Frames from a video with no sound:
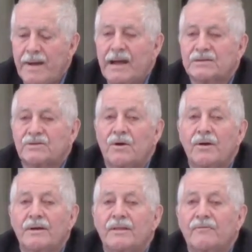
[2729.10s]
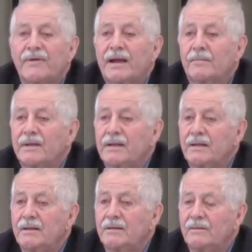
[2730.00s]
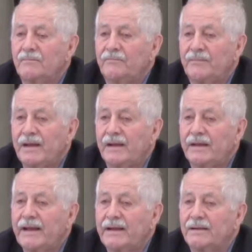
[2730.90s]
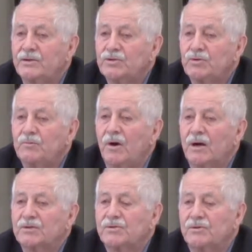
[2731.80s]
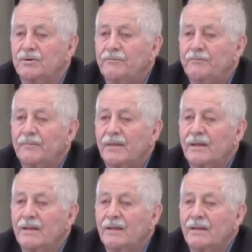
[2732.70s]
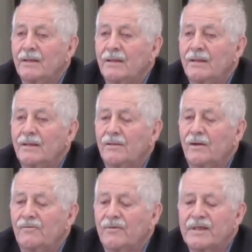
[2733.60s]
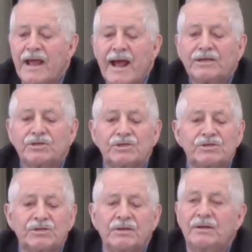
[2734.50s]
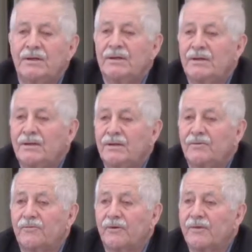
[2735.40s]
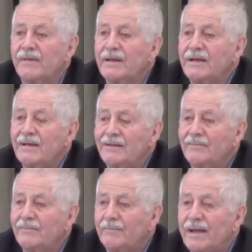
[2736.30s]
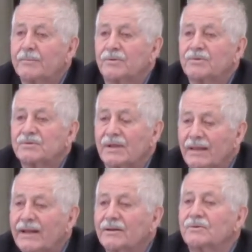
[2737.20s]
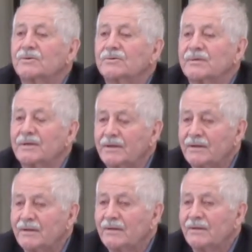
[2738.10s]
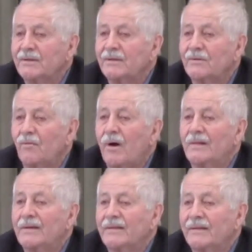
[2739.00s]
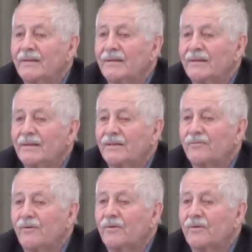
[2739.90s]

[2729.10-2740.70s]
passed on in the family, he dedicated a shoebox to him. Not for the ashes, for the papers, the letters, the wallet, the